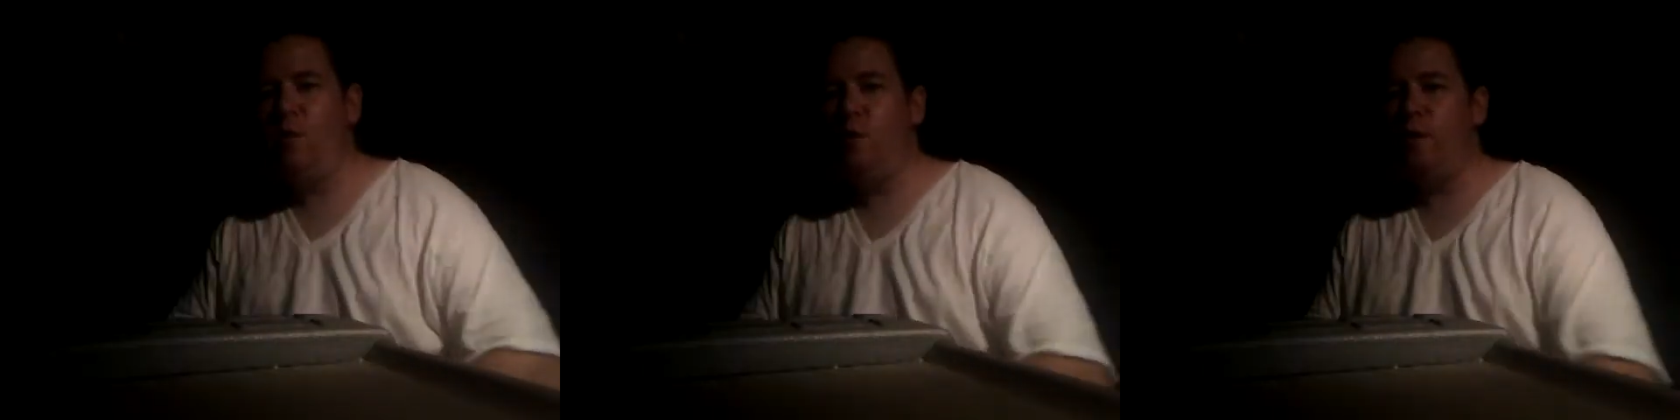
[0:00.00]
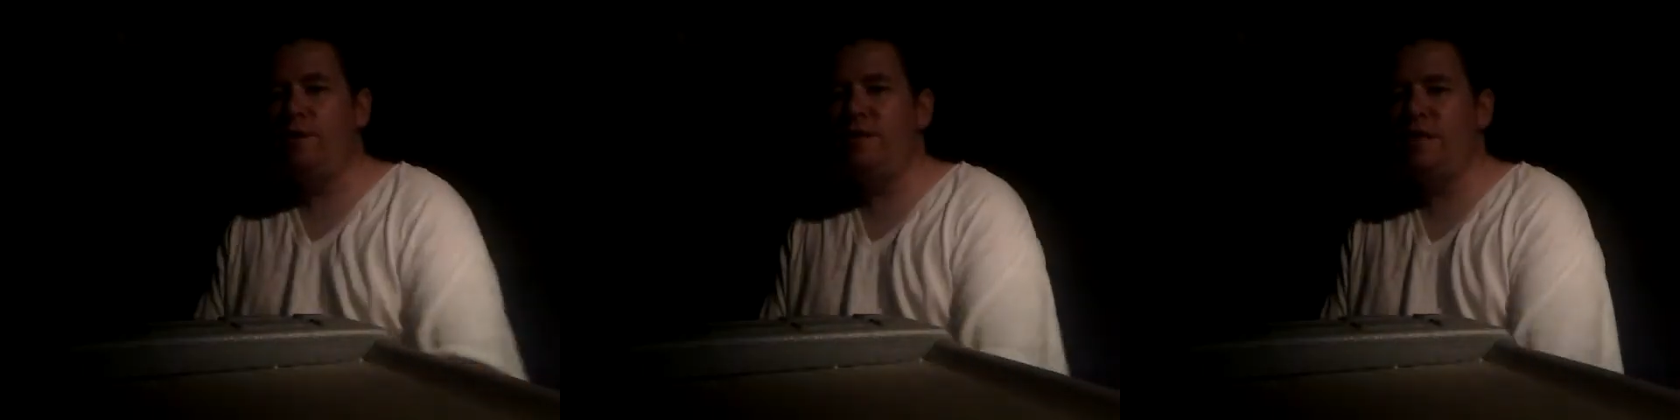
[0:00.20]

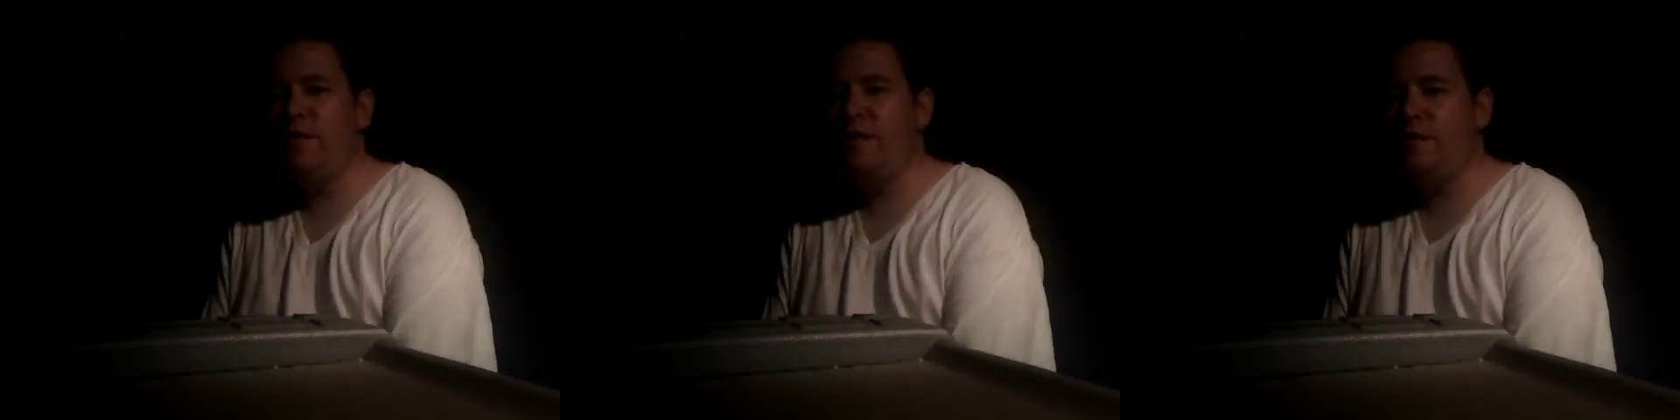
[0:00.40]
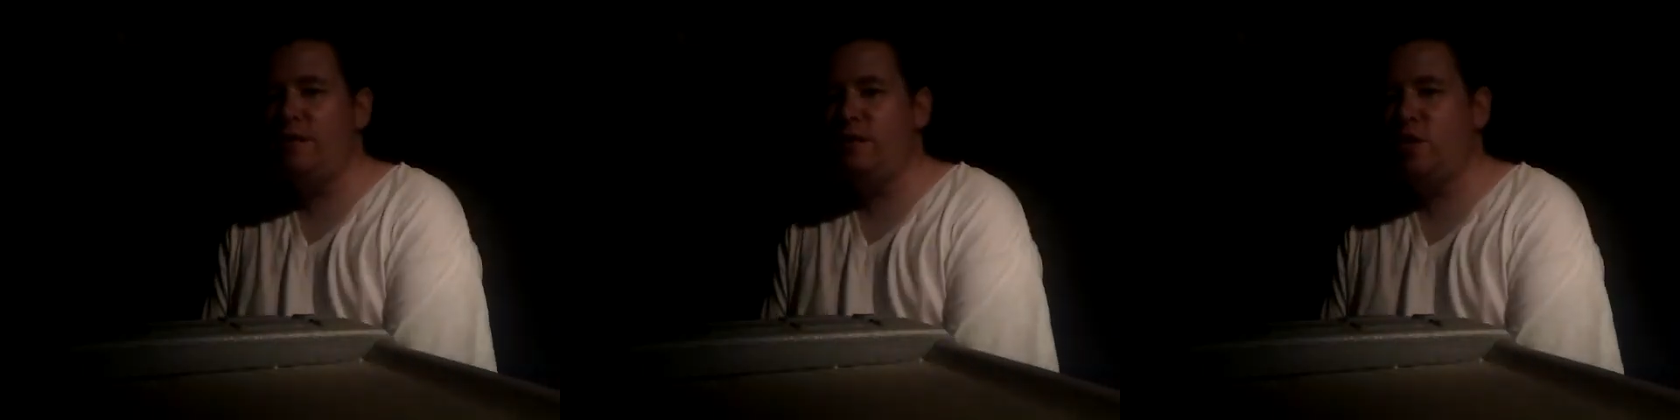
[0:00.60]
more
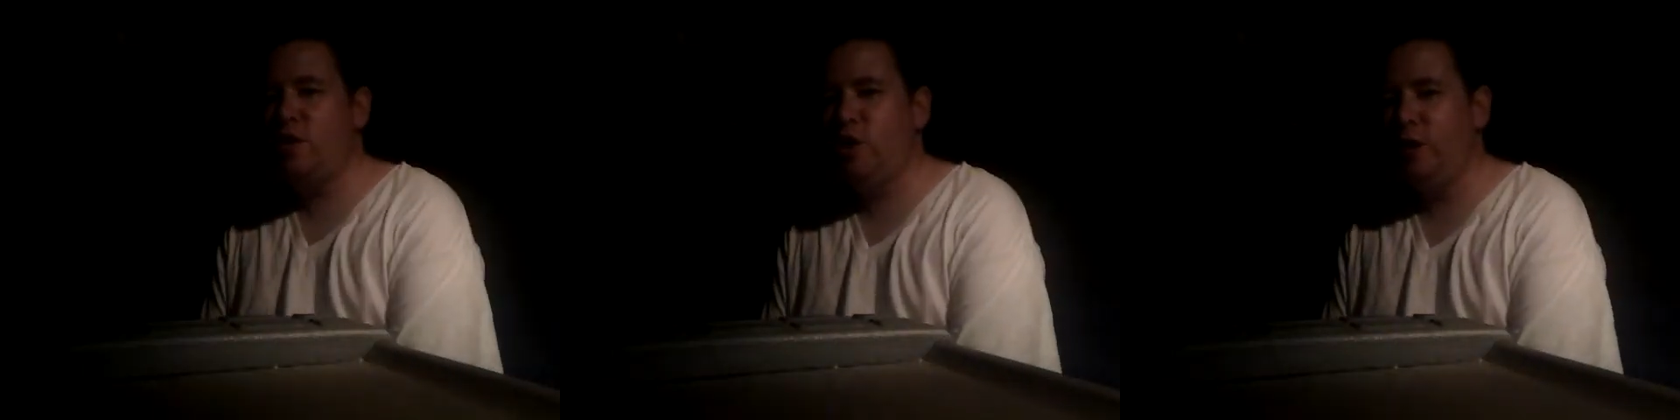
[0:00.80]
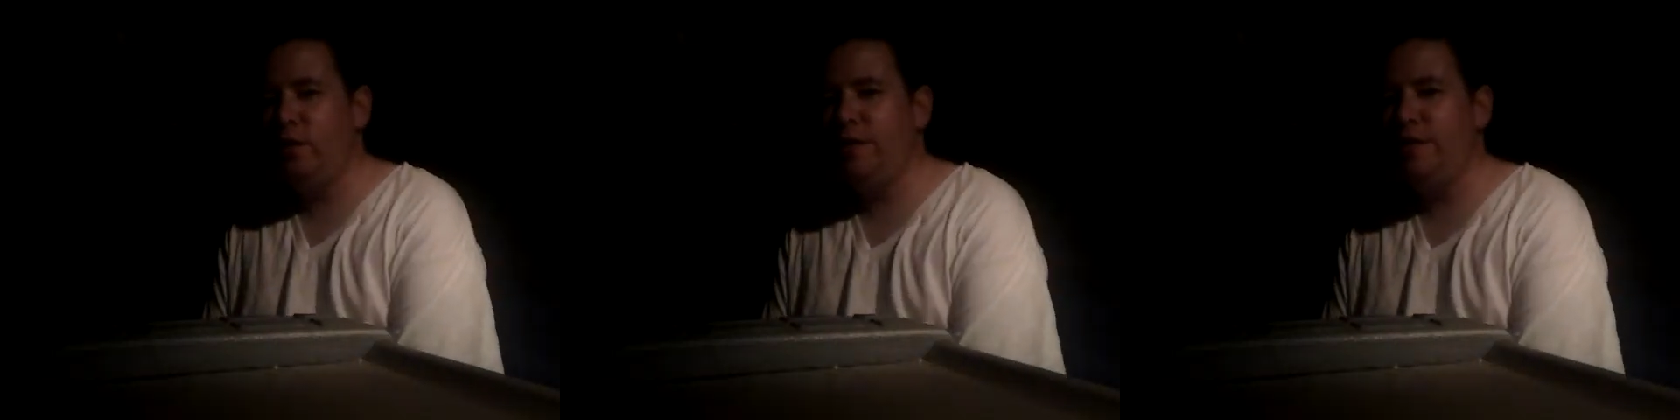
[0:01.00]

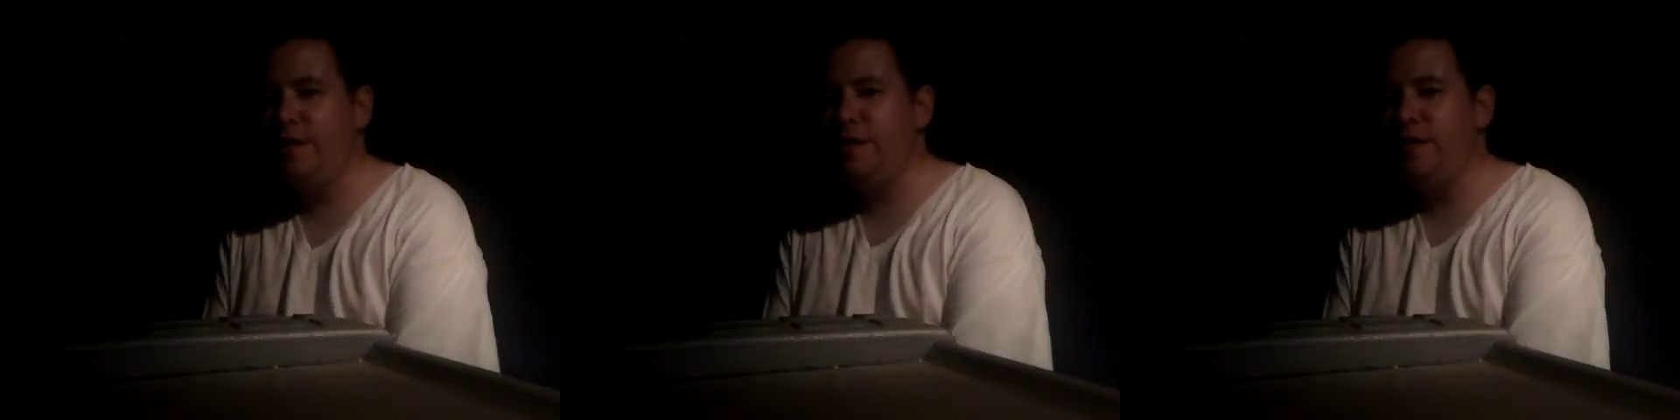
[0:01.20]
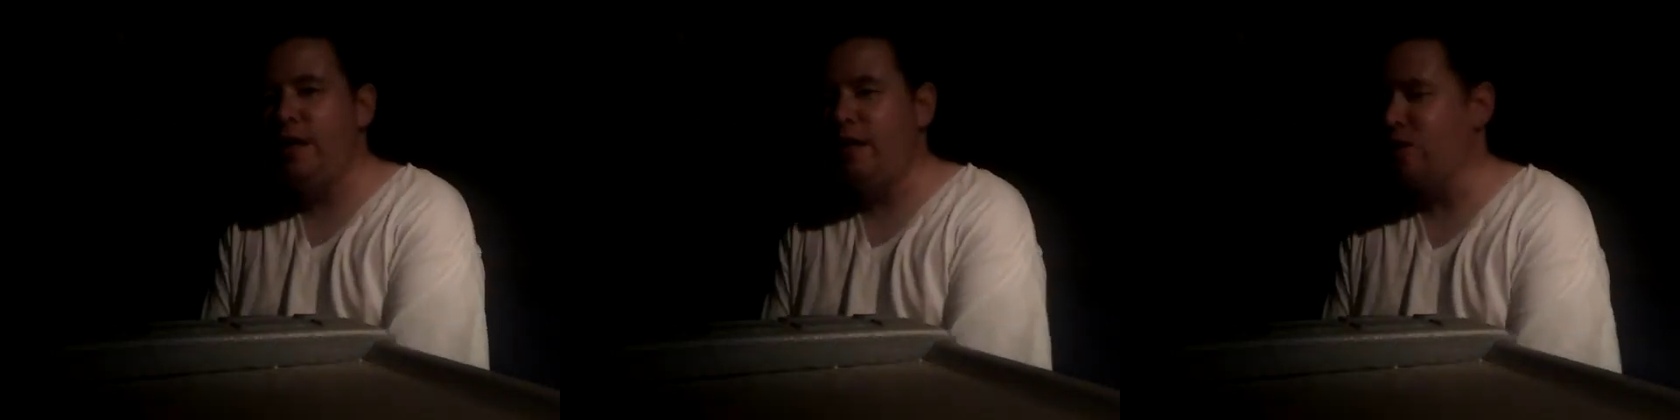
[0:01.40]
chilling
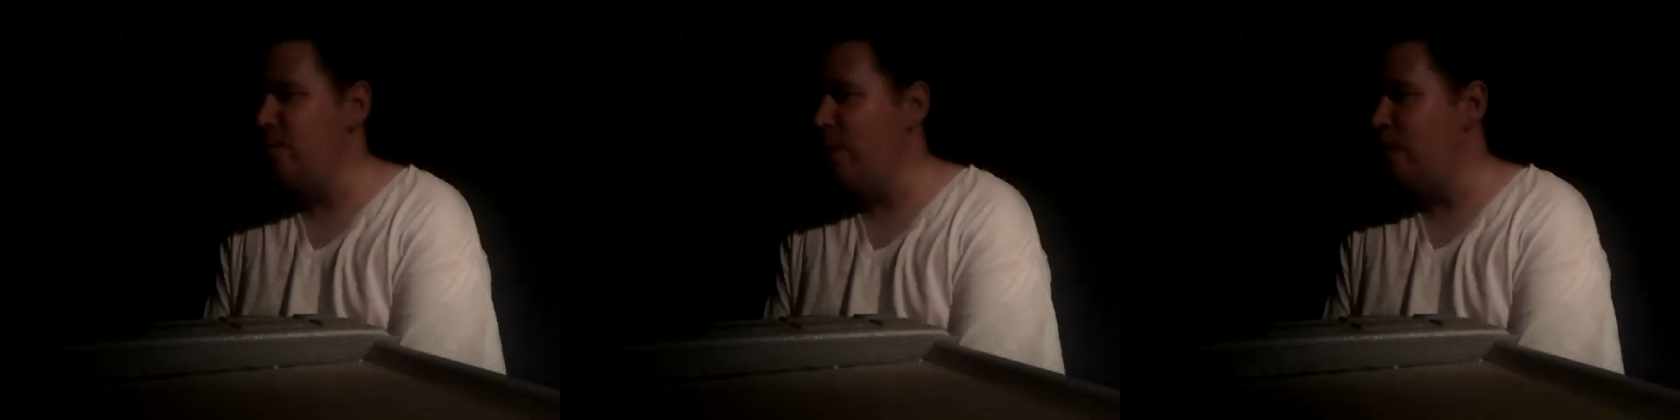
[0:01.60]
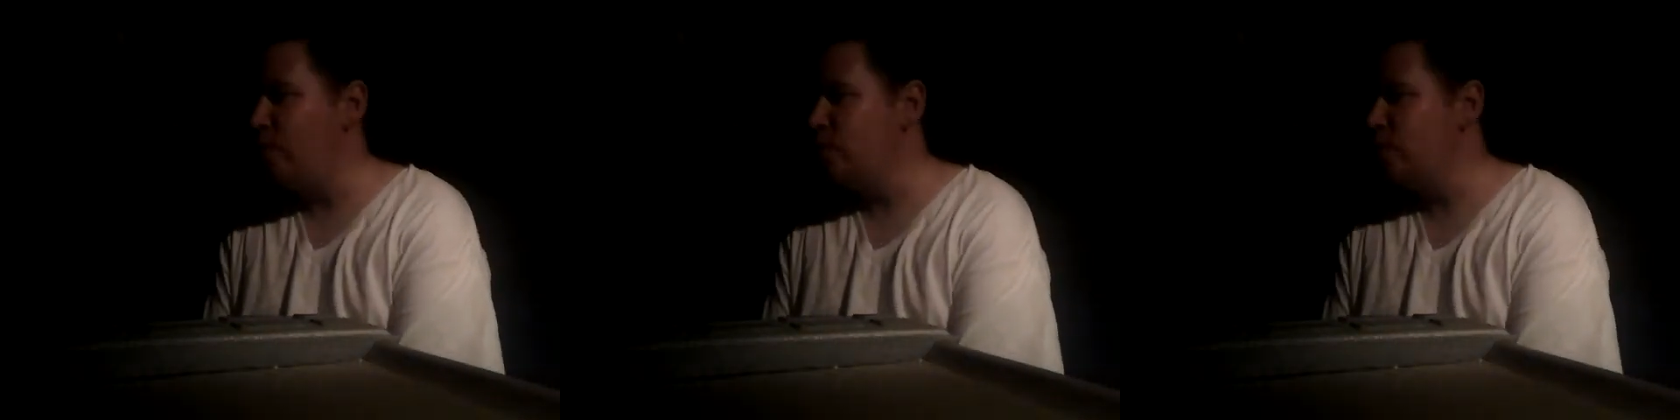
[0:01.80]
details
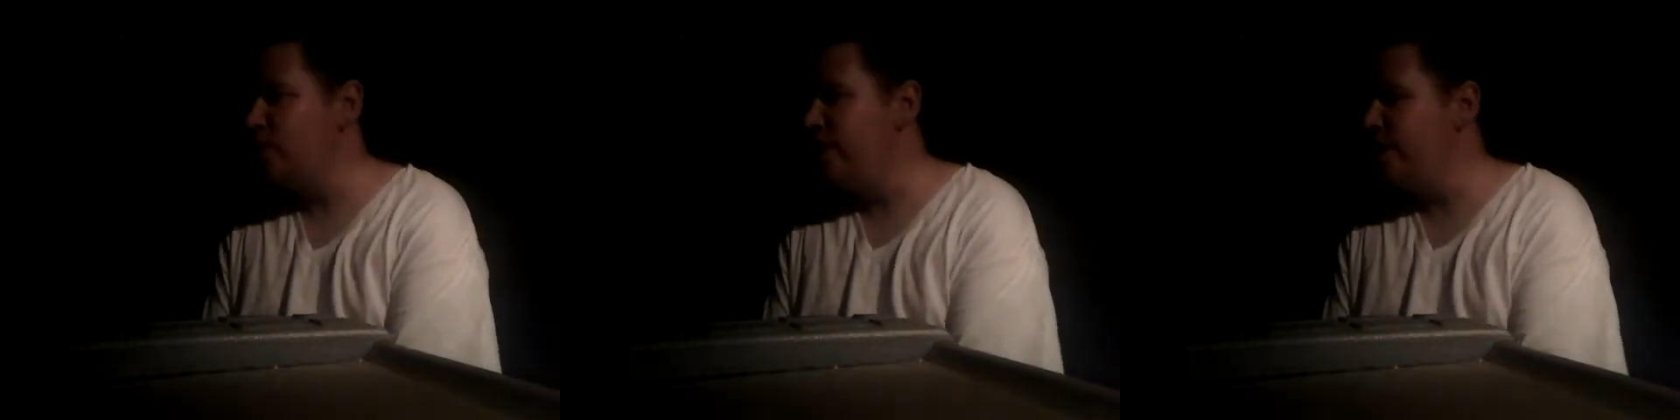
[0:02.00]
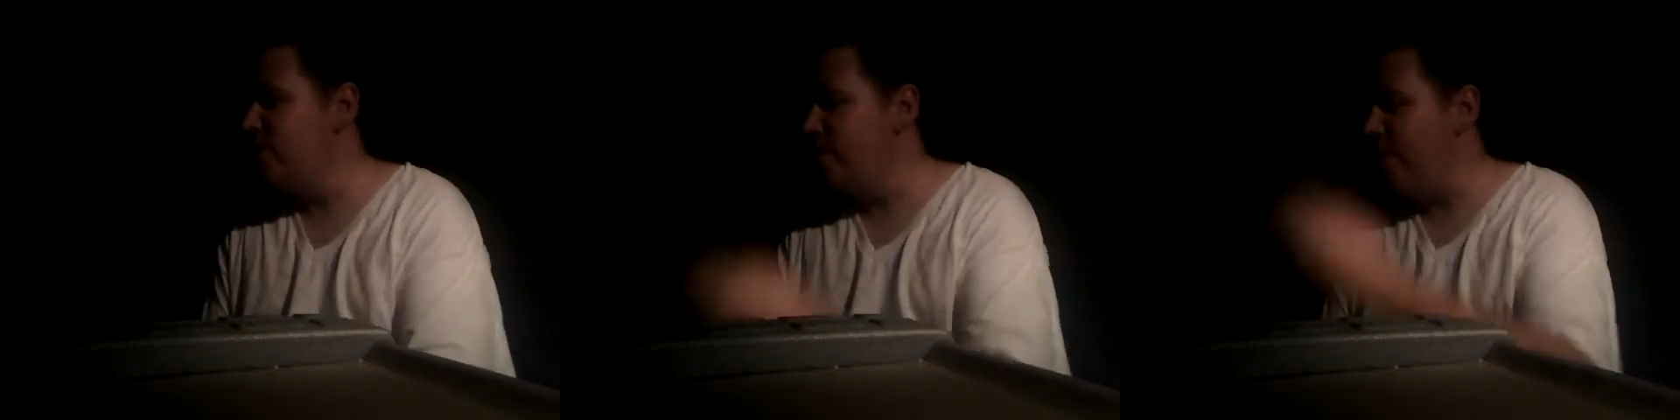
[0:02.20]
about today's